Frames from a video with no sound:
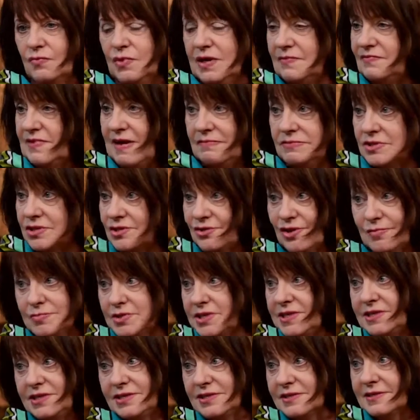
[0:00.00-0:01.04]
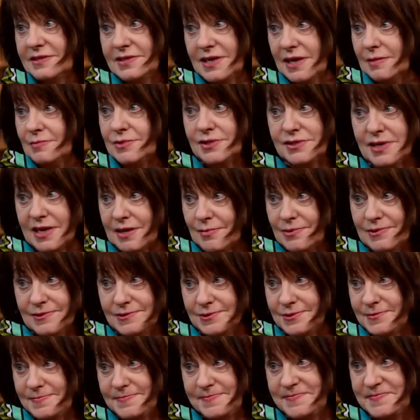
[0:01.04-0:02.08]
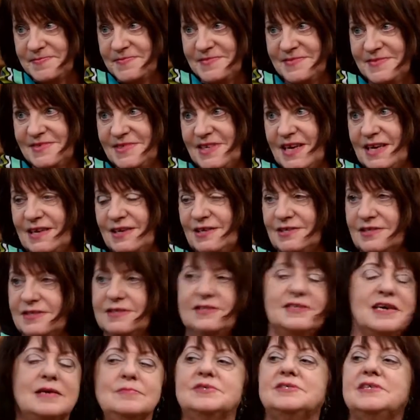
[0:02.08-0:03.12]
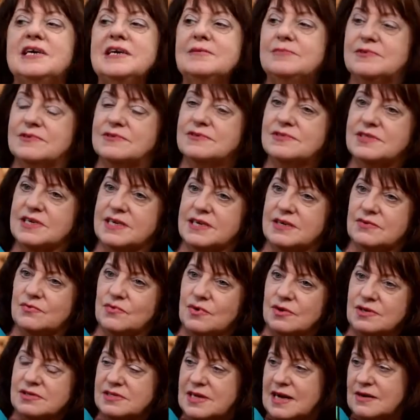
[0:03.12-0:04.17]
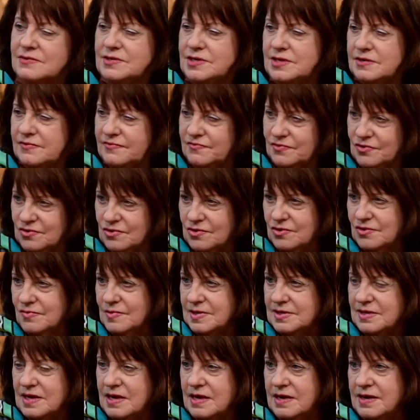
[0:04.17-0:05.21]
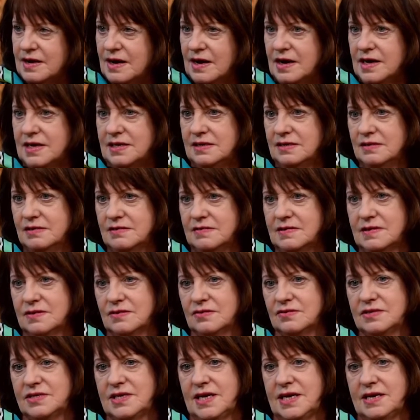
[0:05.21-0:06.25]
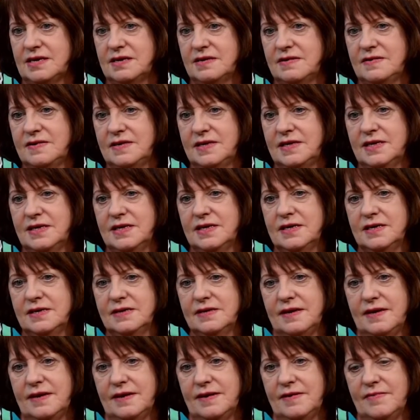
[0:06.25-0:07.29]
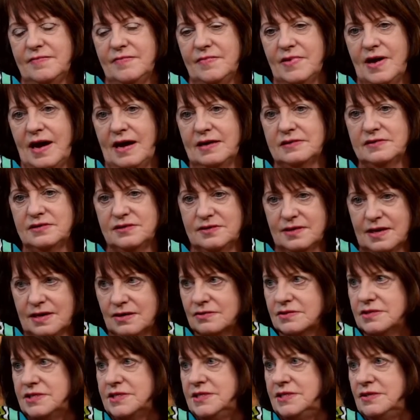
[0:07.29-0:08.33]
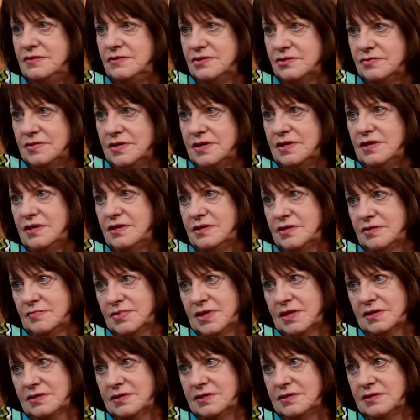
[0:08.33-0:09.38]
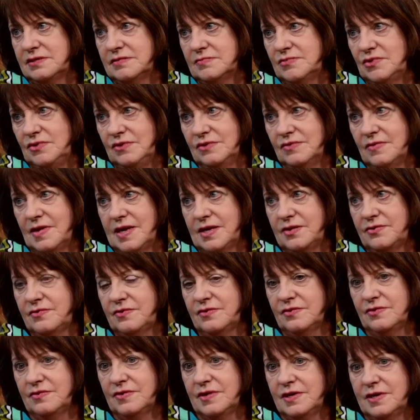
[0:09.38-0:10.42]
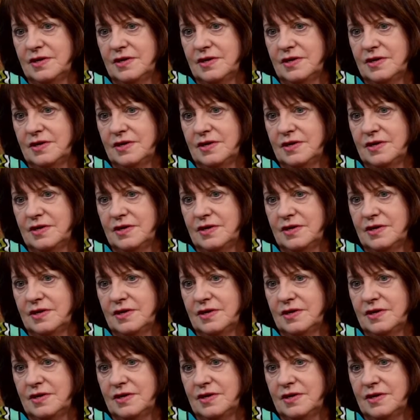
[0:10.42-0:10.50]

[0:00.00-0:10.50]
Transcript: We've never stopped teaching the times tables. They learn the times tables in what is now year four, when they're nine, going on 10, and they continue to rehearse and practice them all the way through.